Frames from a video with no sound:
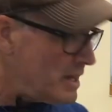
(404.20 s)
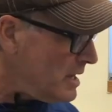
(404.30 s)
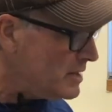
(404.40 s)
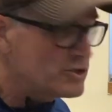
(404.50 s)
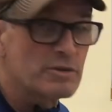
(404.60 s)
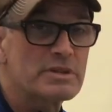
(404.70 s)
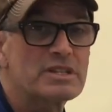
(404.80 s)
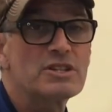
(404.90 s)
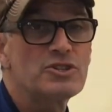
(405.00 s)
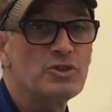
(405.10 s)
Assume this
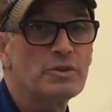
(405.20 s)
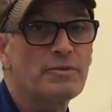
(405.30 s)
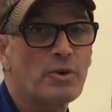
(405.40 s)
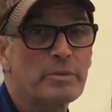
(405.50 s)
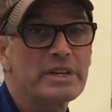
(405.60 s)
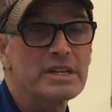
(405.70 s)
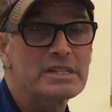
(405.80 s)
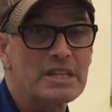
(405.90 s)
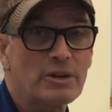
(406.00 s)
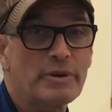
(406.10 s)
is uniformly
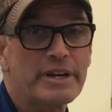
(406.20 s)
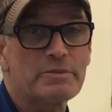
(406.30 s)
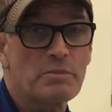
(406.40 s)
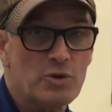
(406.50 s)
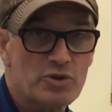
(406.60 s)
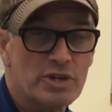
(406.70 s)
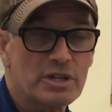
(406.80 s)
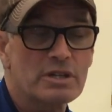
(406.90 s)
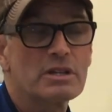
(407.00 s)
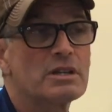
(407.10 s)
accelerated motion.
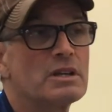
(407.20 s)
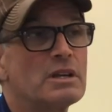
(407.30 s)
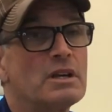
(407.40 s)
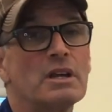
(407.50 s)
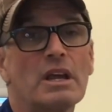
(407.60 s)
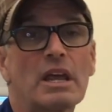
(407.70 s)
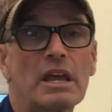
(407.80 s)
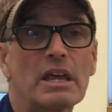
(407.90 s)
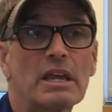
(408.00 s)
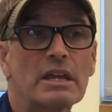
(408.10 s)

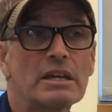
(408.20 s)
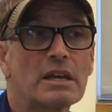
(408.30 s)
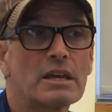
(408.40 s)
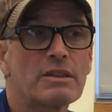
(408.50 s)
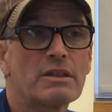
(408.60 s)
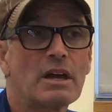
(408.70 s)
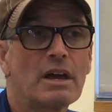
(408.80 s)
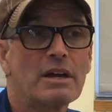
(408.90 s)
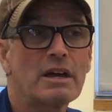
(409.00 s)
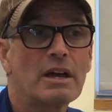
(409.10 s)
And
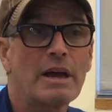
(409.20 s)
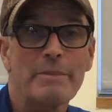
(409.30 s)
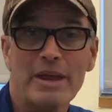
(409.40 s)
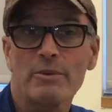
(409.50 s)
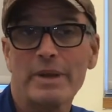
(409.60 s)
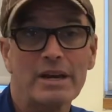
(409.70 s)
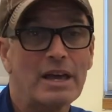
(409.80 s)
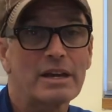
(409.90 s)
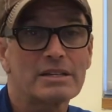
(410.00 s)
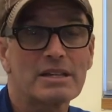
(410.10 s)
I may or may
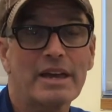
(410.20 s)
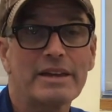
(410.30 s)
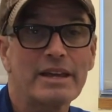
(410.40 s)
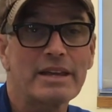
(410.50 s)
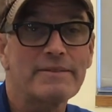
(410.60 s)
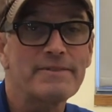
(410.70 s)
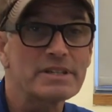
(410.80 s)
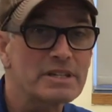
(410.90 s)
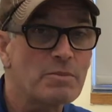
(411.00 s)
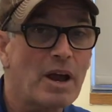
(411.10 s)
not assign a
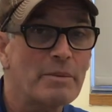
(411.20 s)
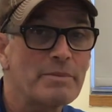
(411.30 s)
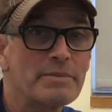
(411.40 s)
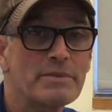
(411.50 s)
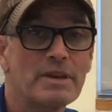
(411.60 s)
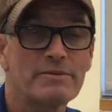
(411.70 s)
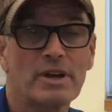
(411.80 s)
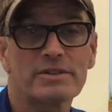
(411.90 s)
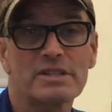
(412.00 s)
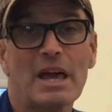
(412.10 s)
physics problem that
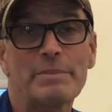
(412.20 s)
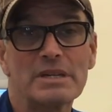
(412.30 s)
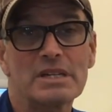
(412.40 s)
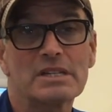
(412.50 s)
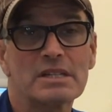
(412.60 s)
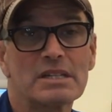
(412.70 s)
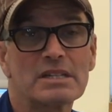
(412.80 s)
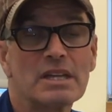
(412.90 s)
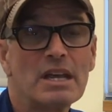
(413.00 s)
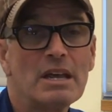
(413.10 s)
involves stopping distance,
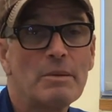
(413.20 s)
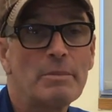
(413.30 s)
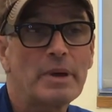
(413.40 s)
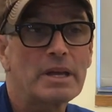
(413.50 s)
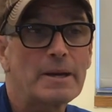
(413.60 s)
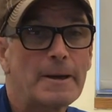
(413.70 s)
but